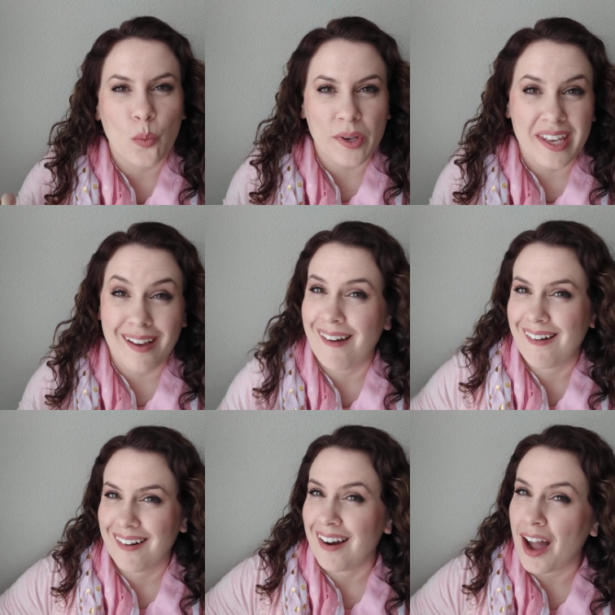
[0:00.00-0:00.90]
we
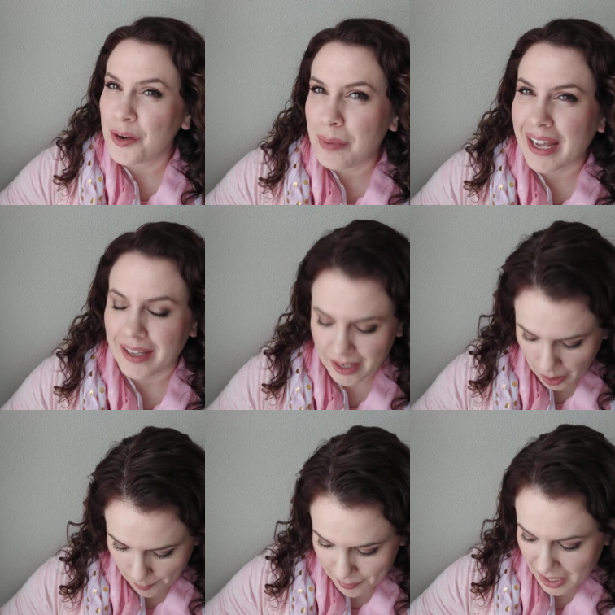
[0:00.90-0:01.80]
are unbagging
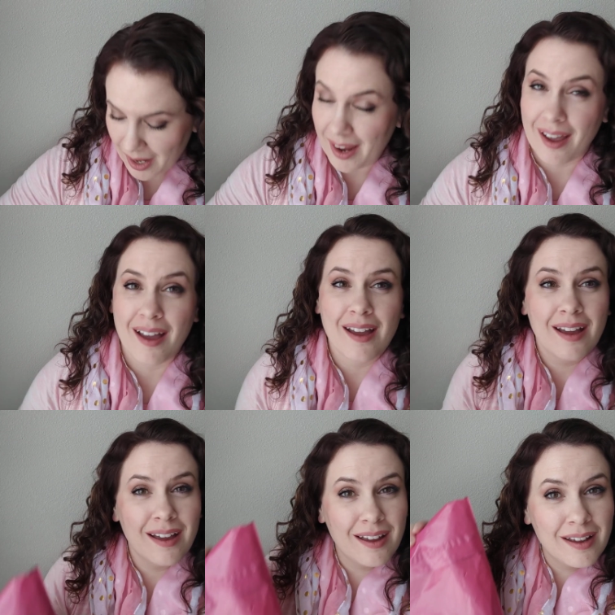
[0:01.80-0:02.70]
my
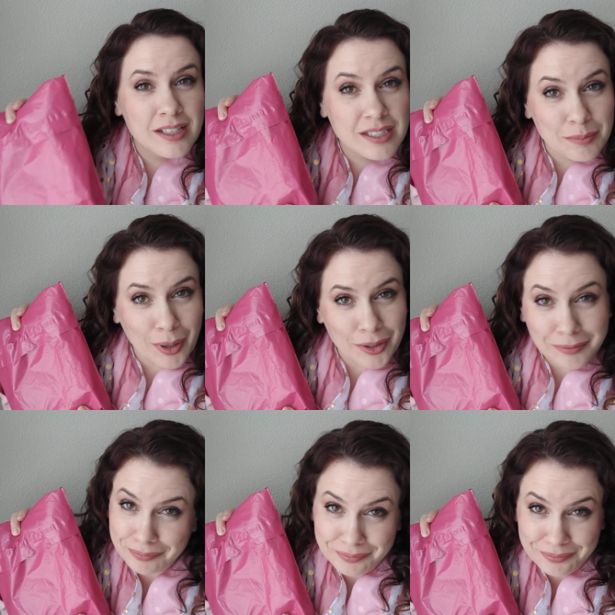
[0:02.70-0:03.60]
Smart
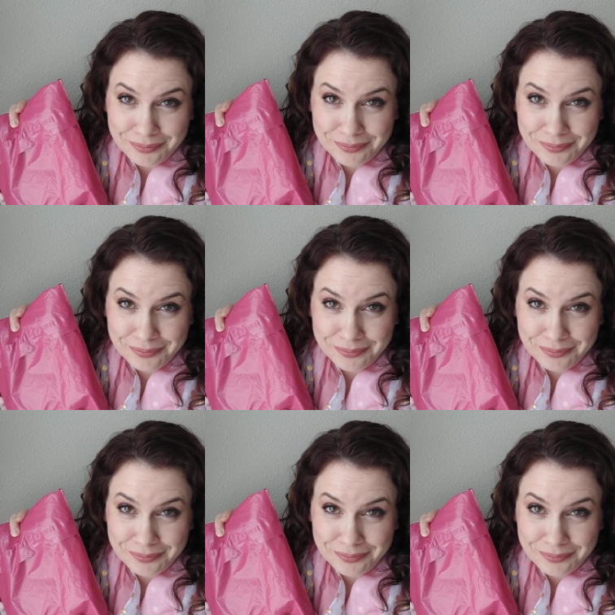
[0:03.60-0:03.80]
mm,